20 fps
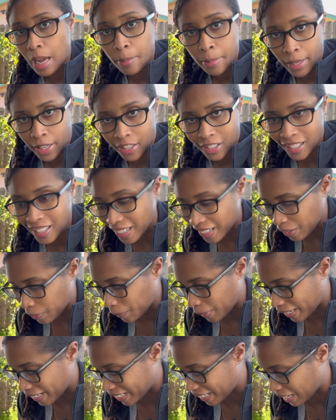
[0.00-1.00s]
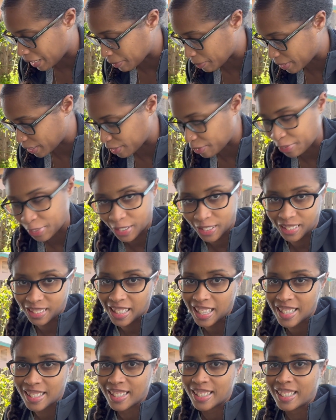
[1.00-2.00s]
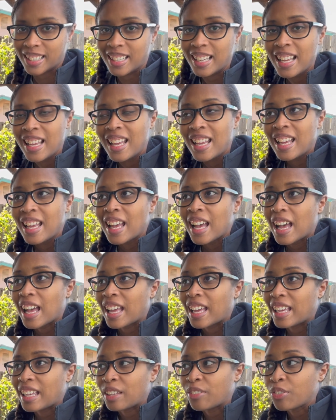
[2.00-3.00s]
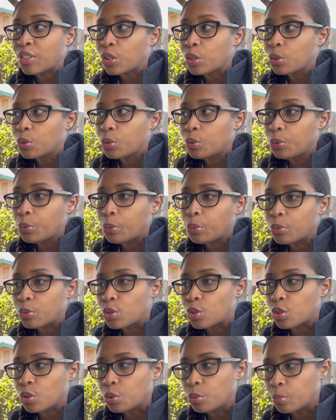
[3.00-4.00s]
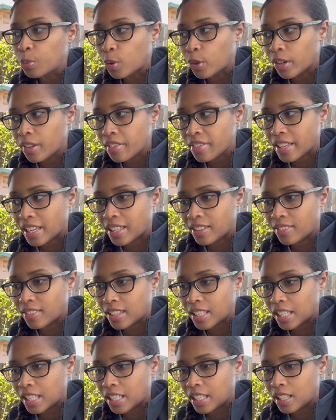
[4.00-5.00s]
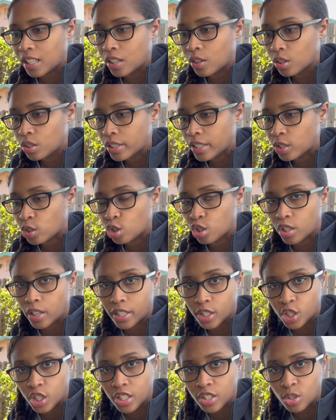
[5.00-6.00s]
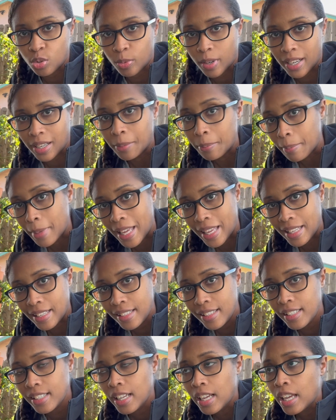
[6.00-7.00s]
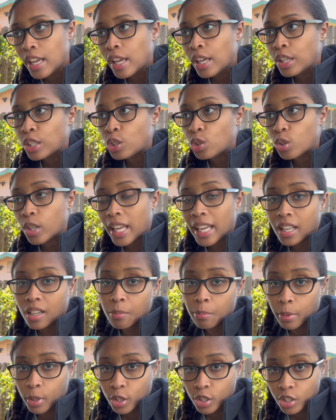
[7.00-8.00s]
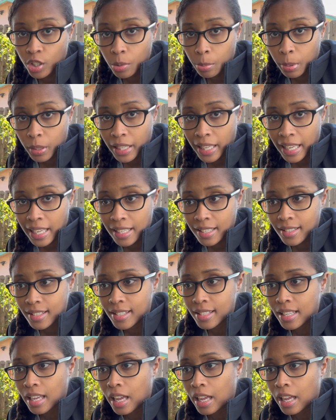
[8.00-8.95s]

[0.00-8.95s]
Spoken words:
better when it comes to fertilizer. If you do more than the instructions recommend, you can burn your plants.